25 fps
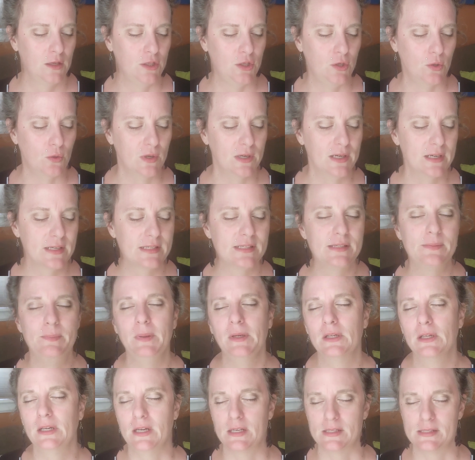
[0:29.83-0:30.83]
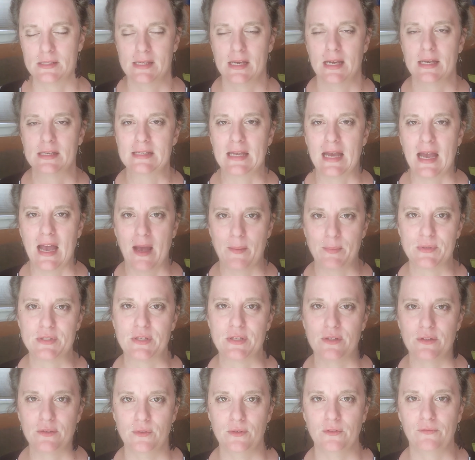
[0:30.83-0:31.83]
Your experience has
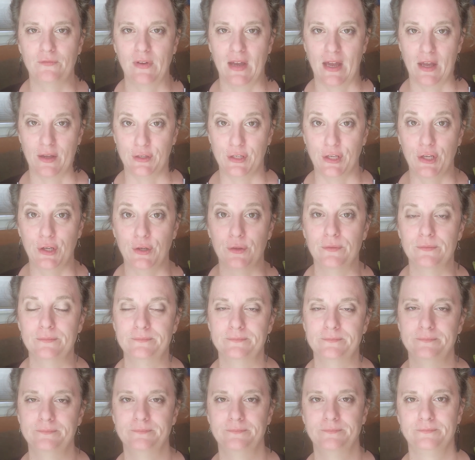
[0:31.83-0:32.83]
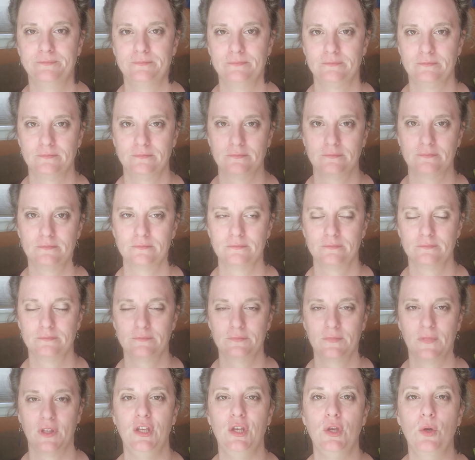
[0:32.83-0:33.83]
absolute value.
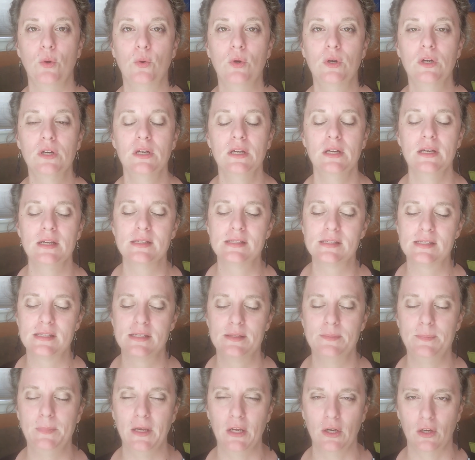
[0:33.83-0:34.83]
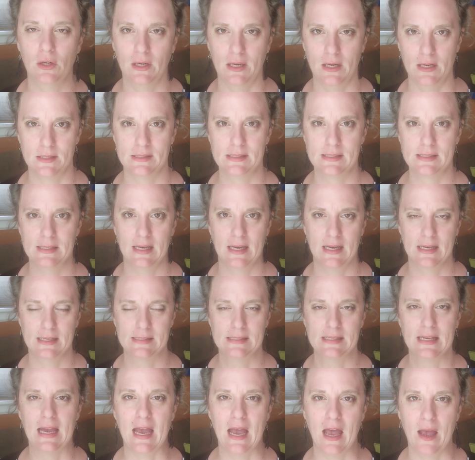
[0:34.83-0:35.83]
Your experience
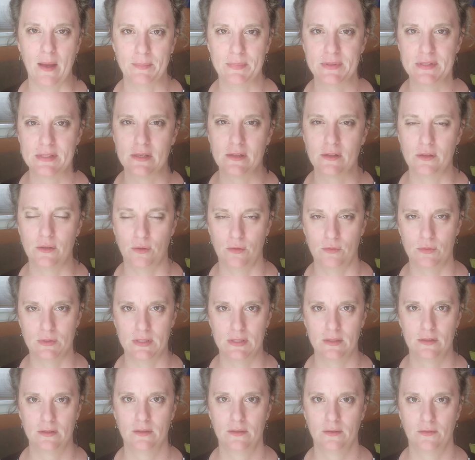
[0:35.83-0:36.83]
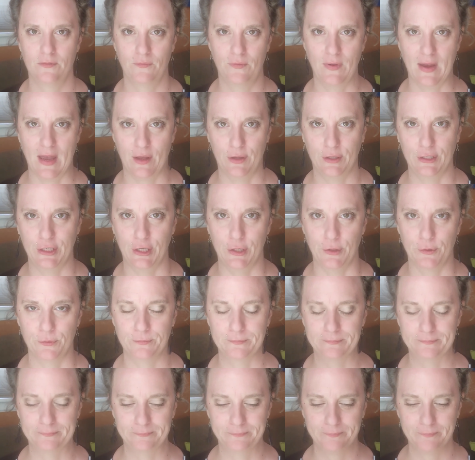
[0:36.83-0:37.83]
has absolute value.
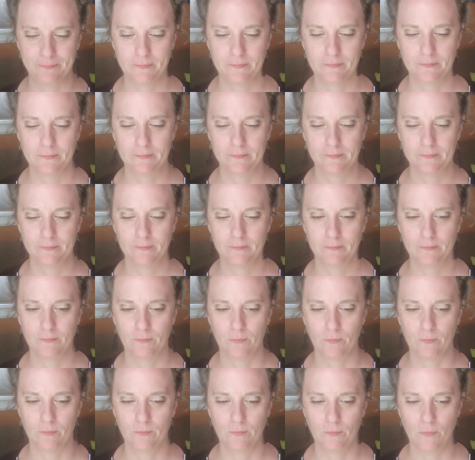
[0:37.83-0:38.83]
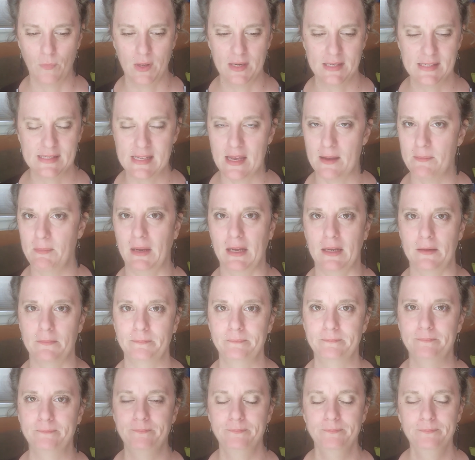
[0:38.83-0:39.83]
What does that
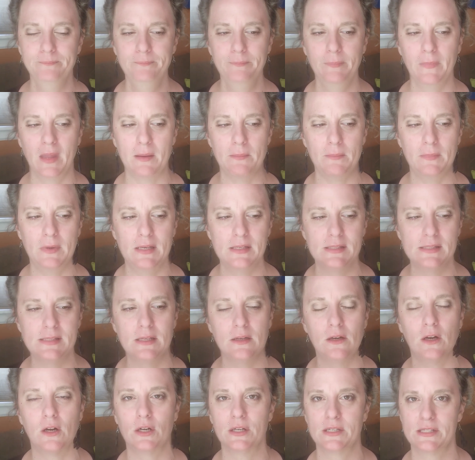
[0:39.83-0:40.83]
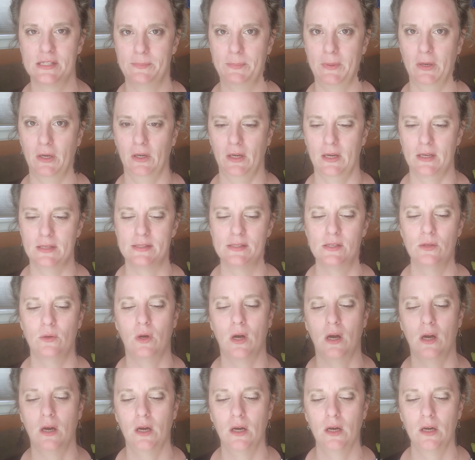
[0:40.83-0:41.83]
mean? It means that our experience,
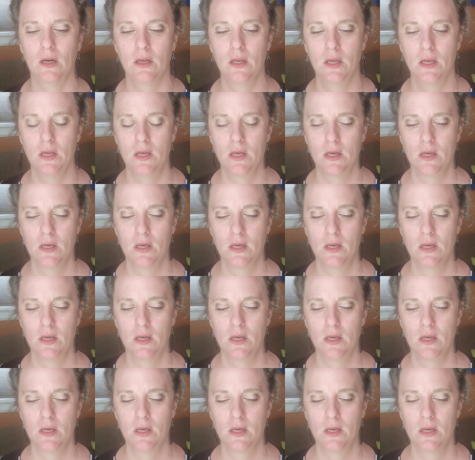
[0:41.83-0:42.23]
so our,